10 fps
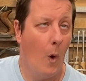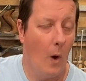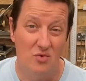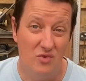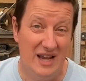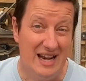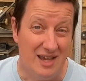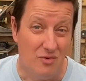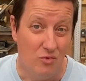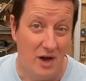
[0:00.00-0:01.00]
But
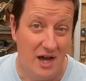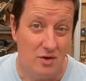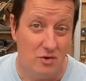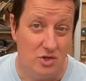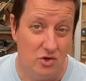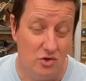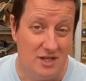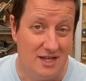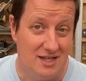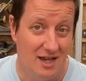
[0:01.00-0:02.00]
really, rather a good
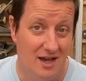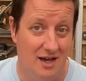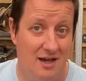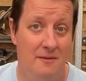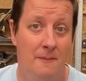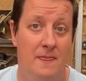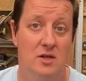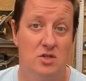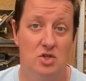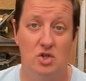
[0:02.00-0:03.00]
guitar
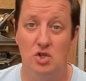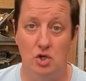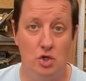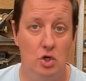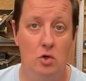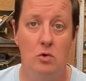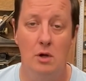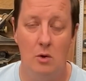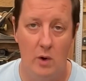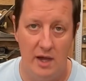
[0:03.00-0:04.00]
to just
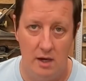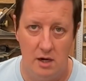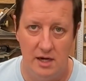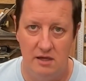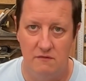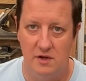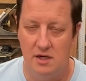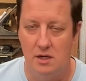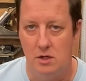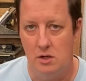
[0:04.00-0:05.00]
noodle away on an
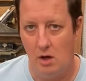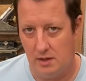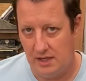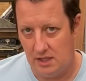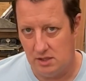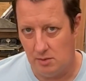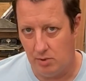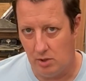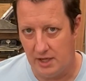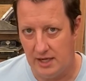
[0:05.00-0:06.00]
evening, not needing to
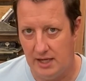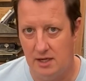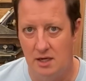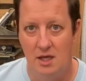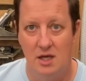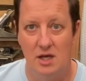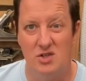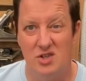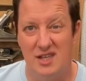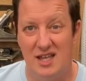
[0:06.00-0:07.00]
plug it in, and
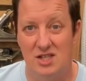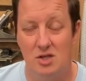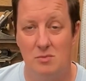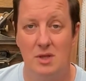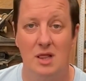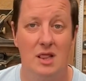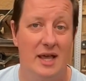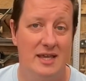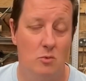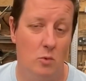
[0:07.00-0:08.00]
just get some
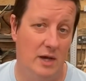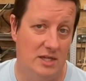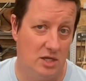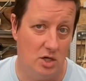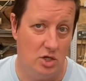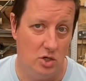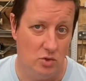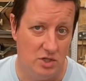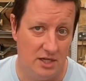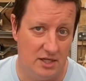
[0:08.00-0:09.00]
lightweight
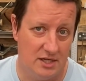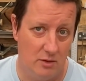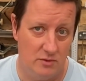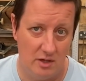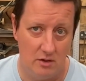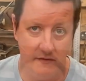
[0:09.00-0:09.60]
acoustic sounds out of